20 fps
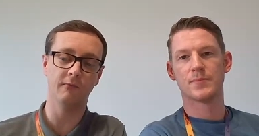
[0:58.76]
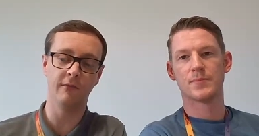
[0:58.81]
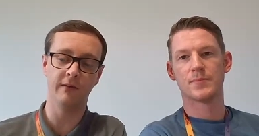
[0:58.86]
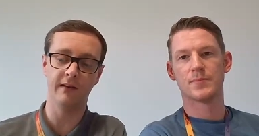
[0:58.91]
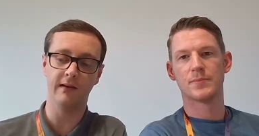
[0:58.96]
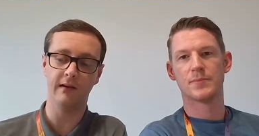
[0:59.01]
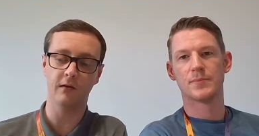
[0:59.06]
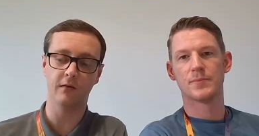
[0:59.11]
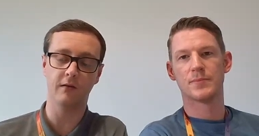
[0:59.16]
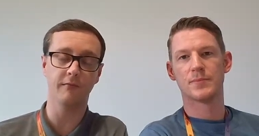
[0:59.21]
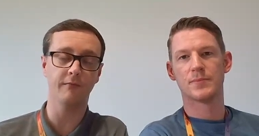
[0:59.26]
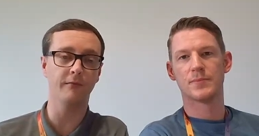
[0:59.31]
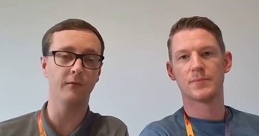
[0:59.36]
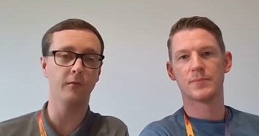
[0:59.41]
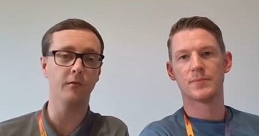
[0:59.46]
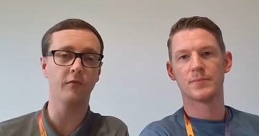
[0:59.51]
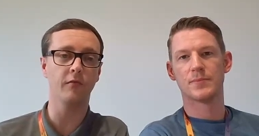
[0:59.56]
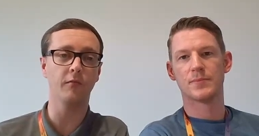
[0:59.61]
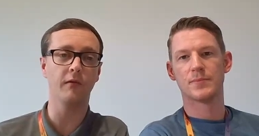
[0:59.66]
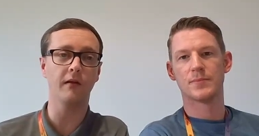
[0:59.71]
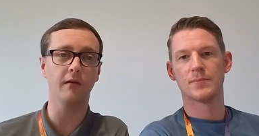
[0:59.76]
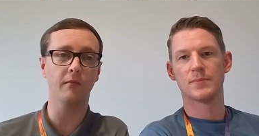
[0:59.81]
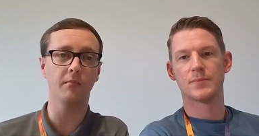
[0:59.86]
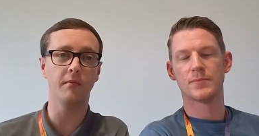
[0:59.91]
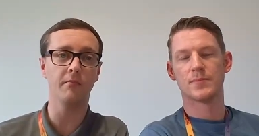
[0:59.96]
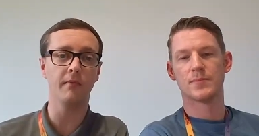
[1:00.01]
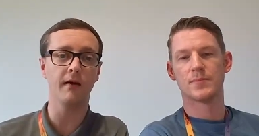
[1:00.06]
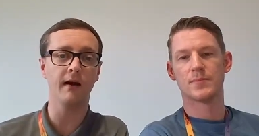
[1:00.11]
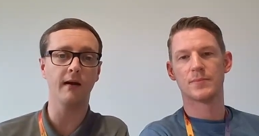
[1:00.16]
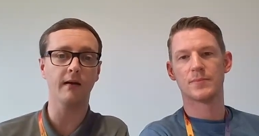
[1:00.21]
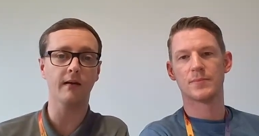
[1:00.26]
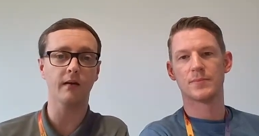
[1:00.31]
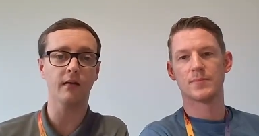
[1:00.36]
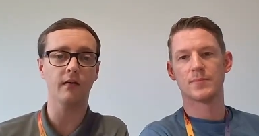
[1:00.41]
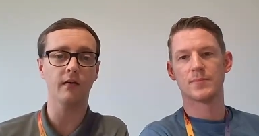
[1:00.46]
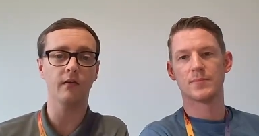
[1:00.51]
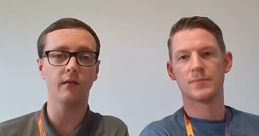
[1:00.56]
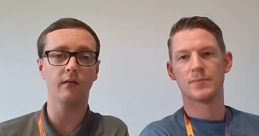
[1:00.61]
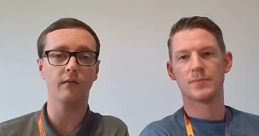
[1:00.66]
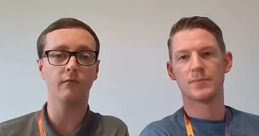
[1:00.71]
Speaker 1: really looking forward to welcoming back
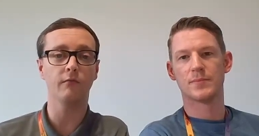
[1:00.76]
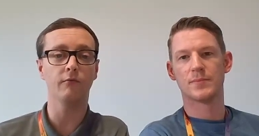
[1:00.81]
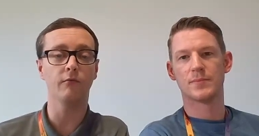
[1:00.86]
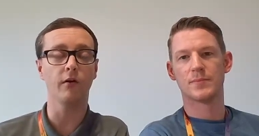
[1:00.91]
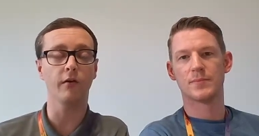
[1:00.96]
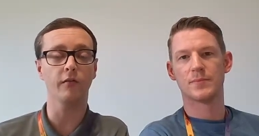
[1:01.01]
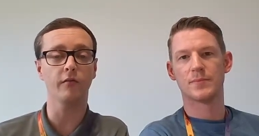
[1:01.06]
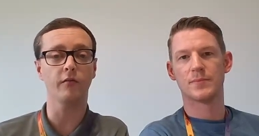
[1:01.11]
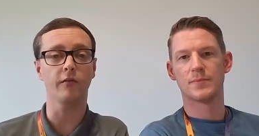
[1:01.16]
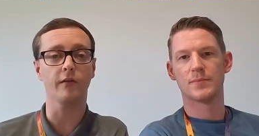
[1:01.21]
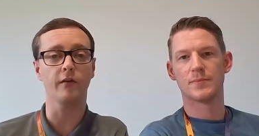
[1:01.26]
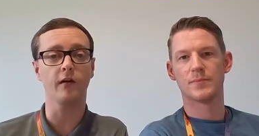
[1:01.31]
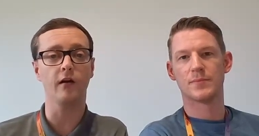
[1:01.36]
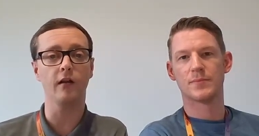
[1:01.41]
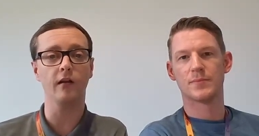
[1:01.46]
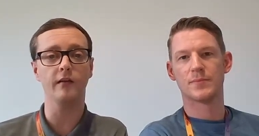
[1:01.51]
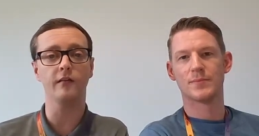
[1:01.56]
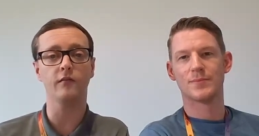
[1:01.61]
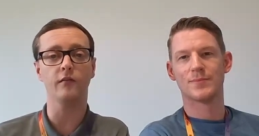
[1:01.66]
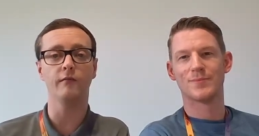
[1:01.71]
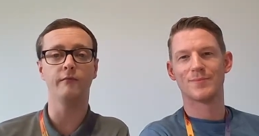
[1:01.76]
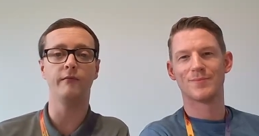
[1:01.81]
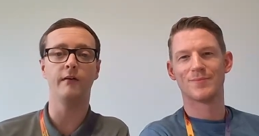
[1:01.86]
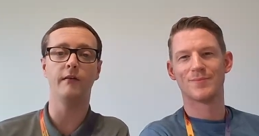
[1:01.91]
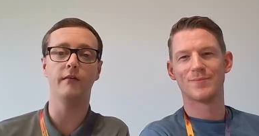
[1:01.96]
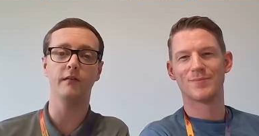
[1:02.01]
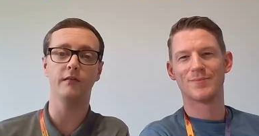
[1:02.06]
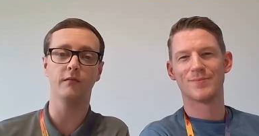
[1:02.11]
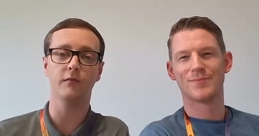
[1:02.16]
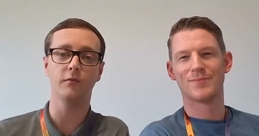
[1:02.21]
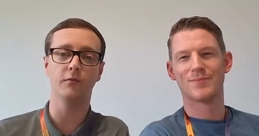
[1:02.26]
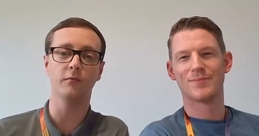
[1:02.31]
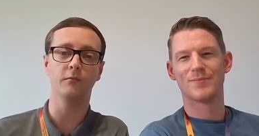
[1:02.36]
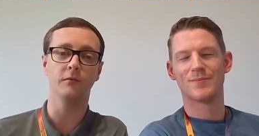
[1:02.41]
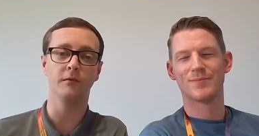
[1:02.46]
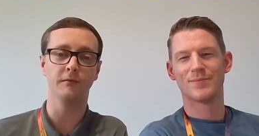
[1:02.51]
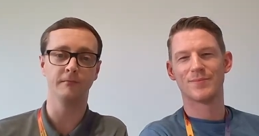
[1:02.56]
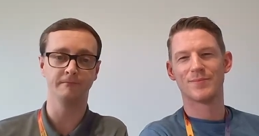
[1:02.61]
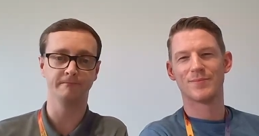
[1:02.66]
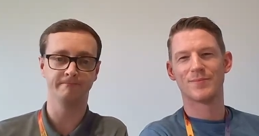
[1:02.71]
Ross to the college very
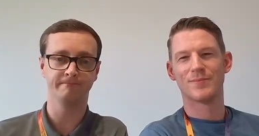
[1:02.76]
soon.